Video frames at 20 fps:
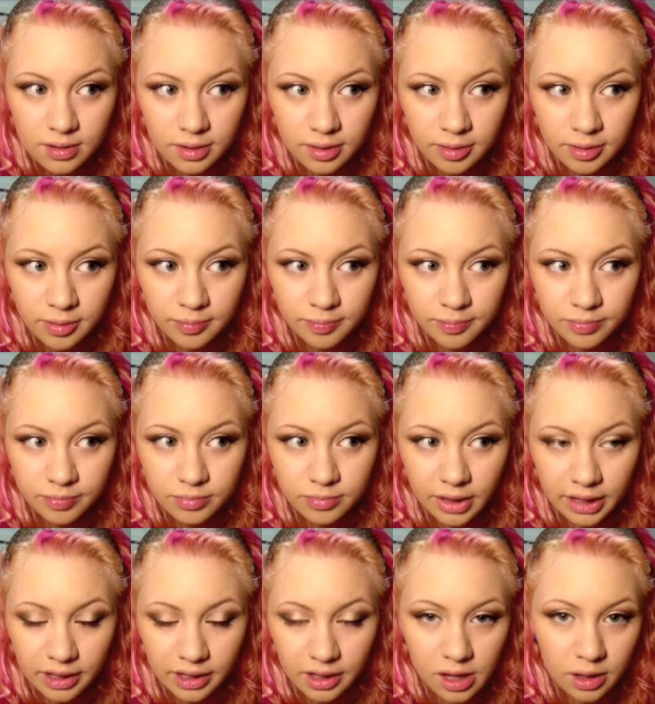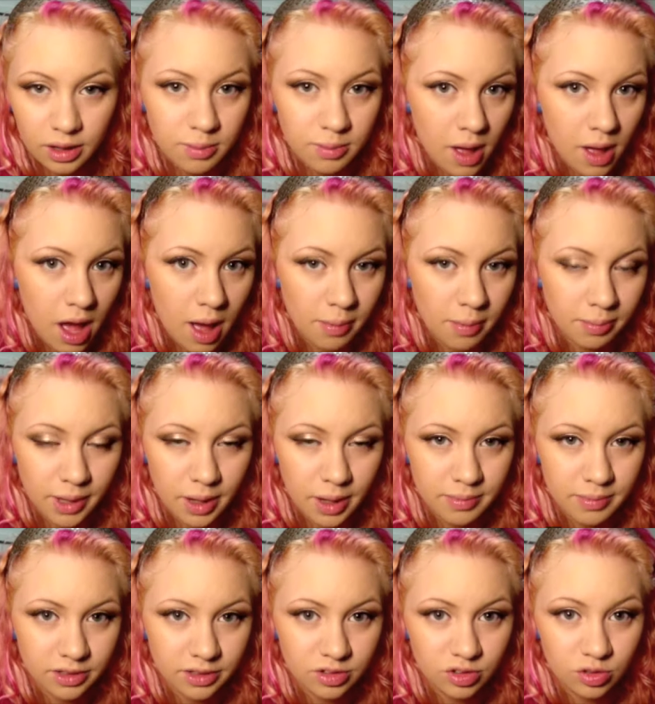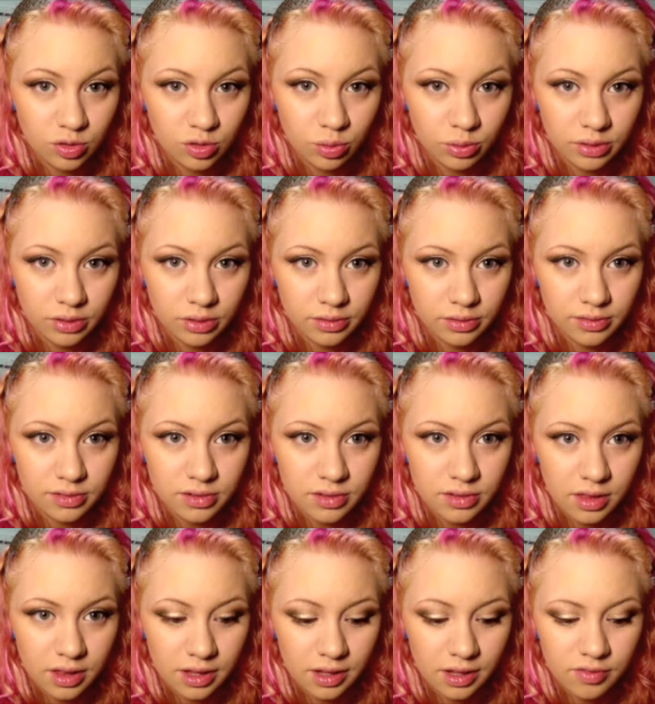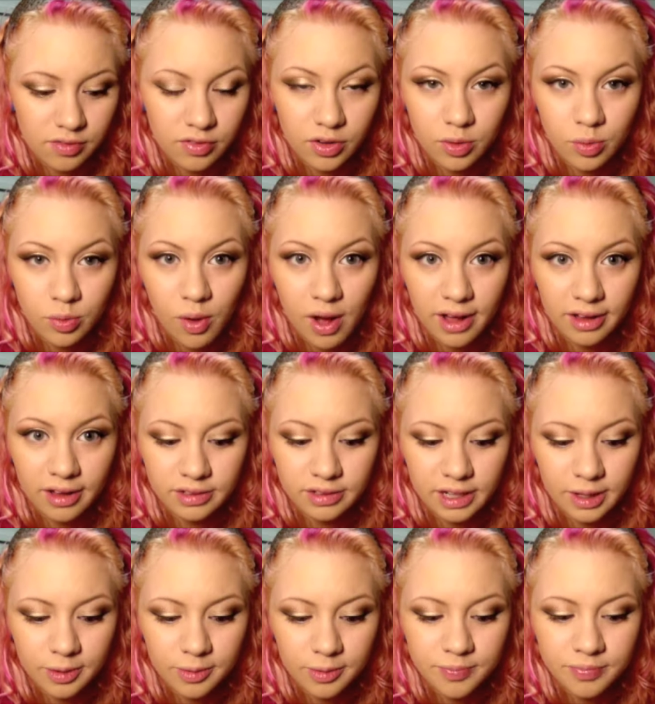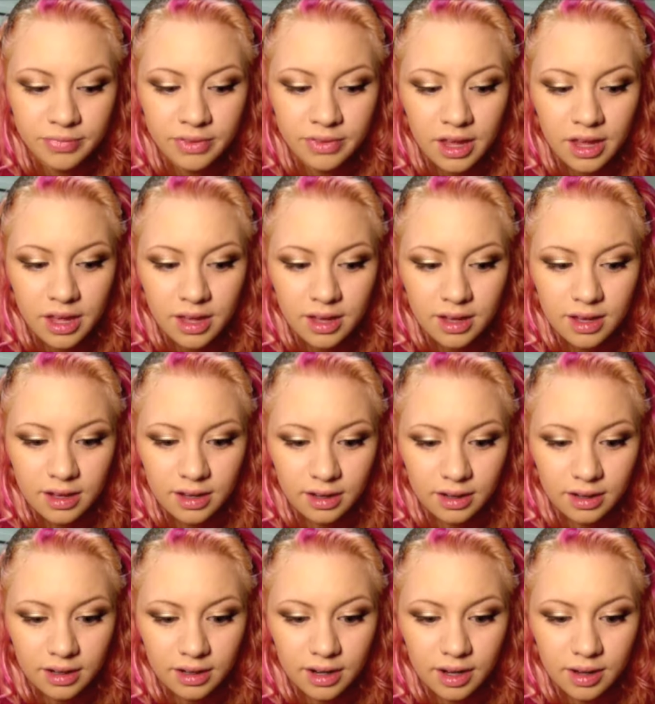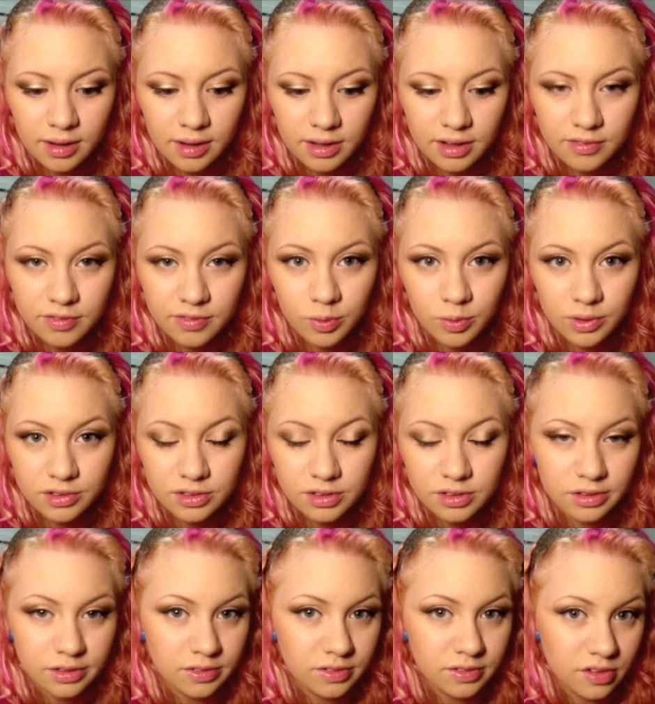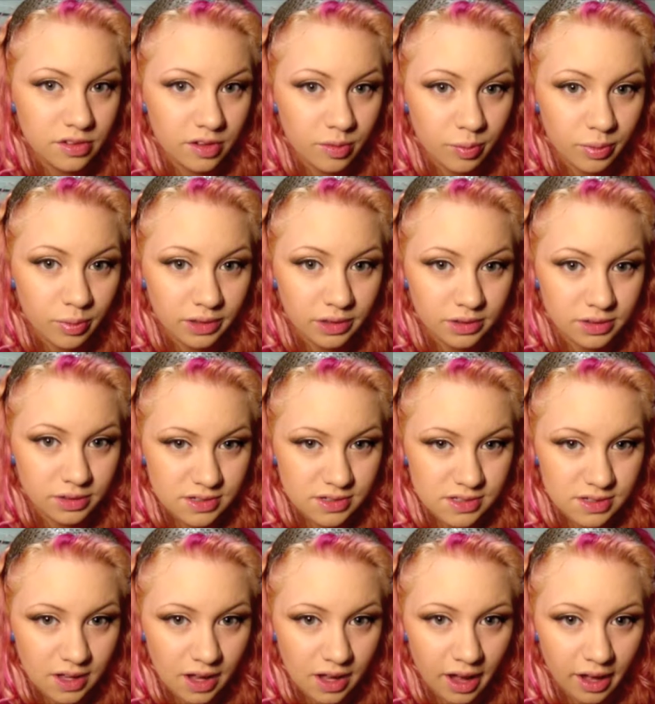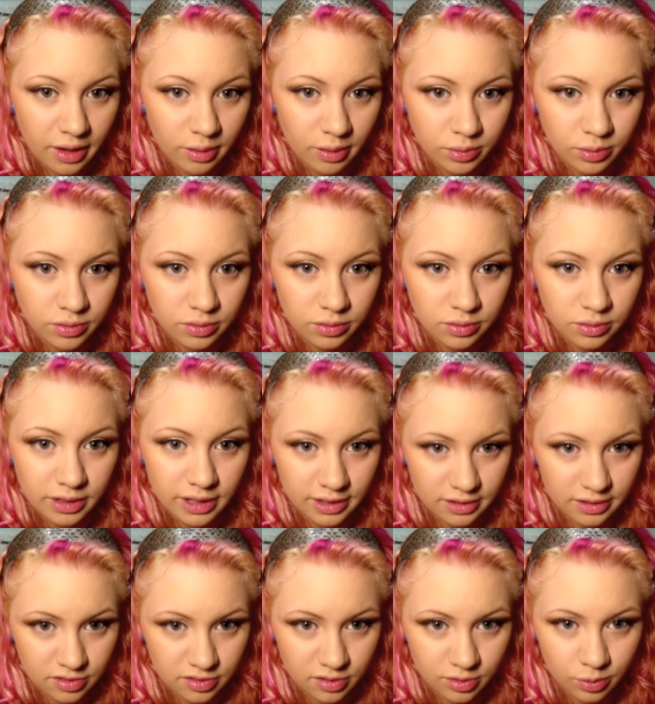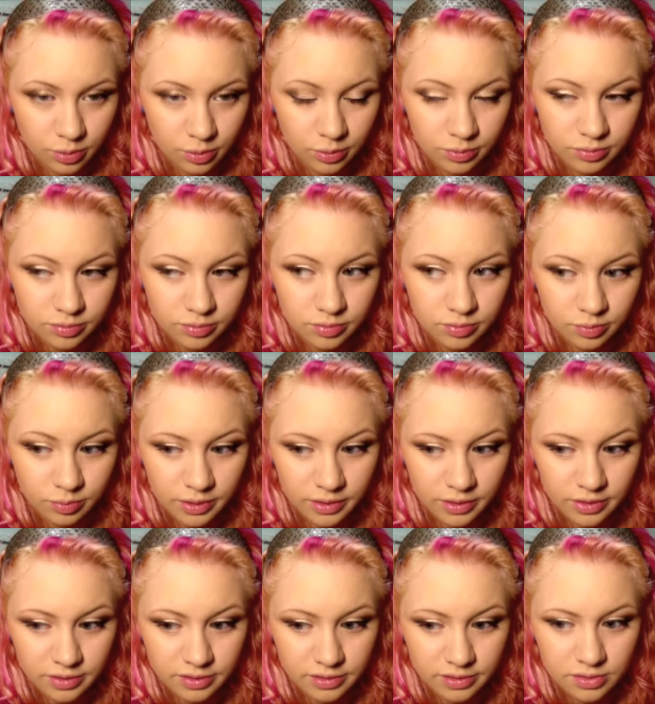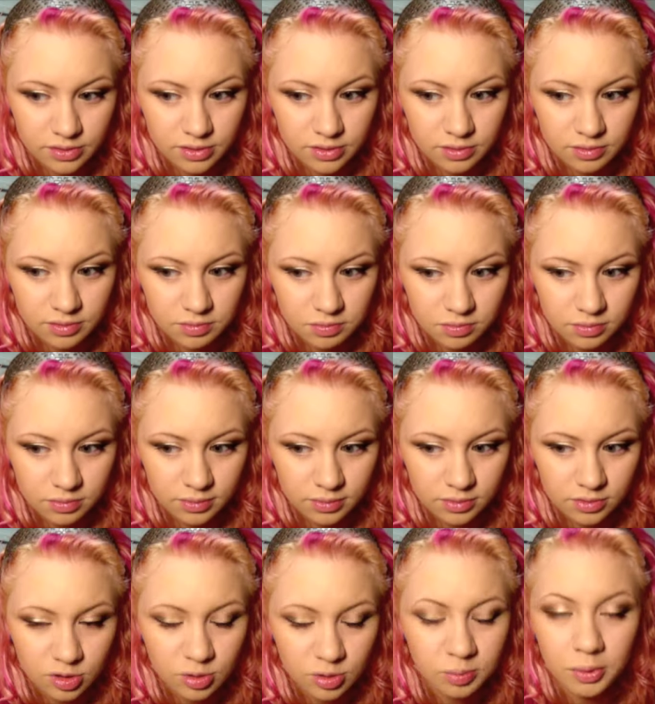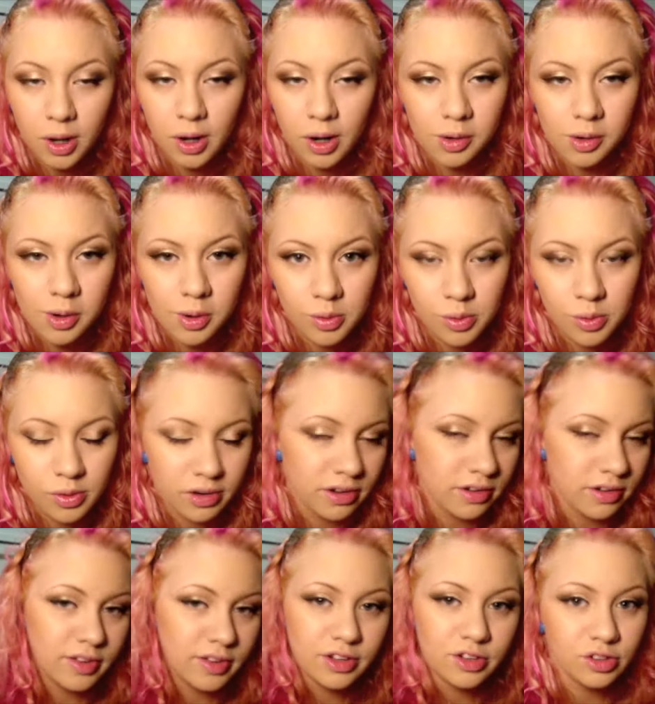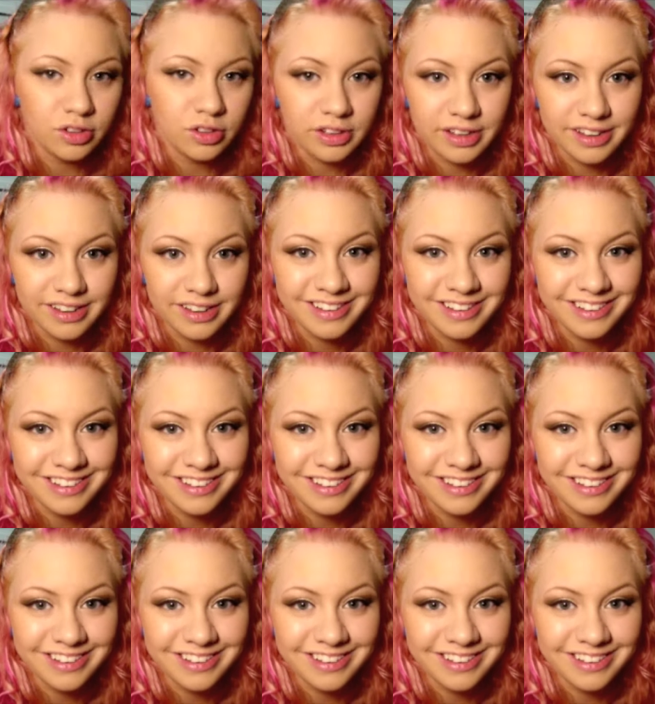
um, like up upcoming tutorials thing for a while now. And uh, if you want to see what looks I will get to, whether it's tomorrow or eventually,